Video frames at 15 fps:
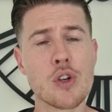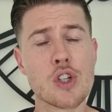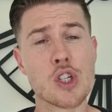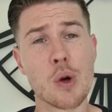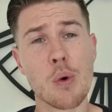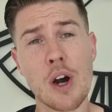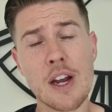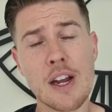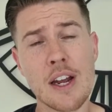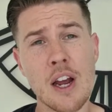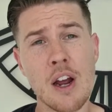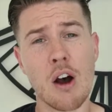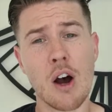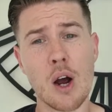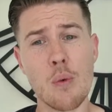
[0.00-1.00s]
So
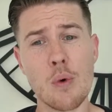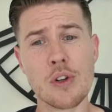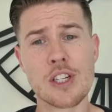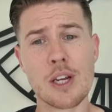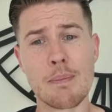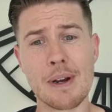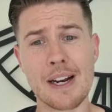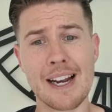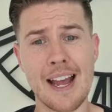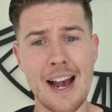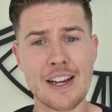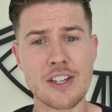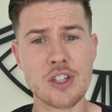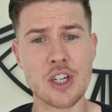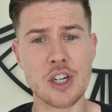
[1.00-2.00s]
I would typically
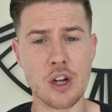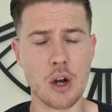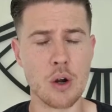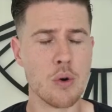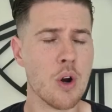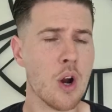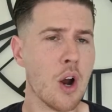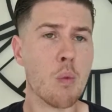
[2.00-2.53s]
ask, you know,